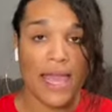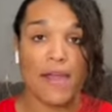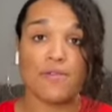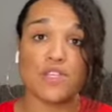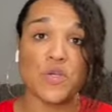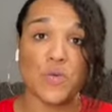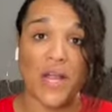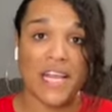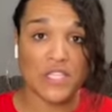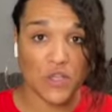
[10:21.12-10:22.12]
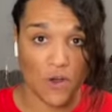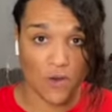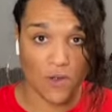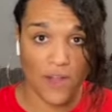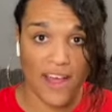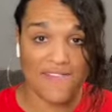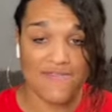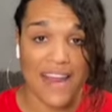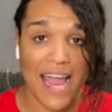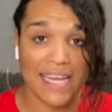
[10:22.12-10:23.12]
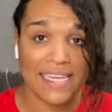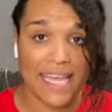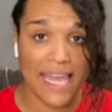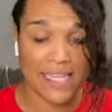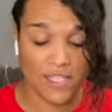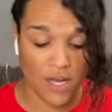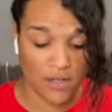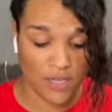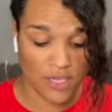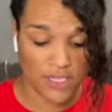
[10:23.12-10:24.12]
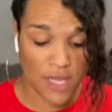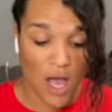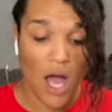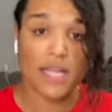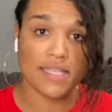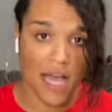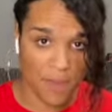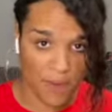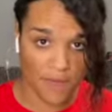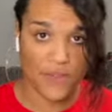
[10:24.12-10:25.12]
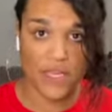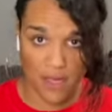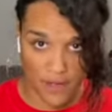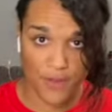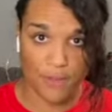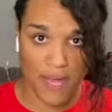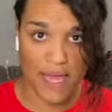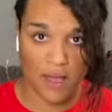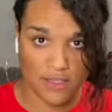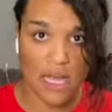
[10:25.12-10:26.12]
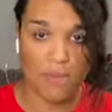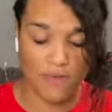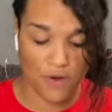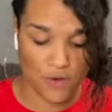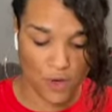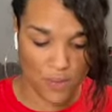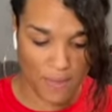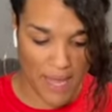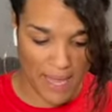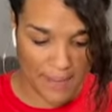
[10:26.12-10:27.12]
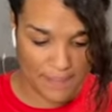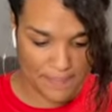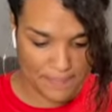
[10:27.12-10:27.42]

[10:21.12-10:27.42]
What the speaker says: It was a grand total of $98 on top of the other pay, on top of her normal pay.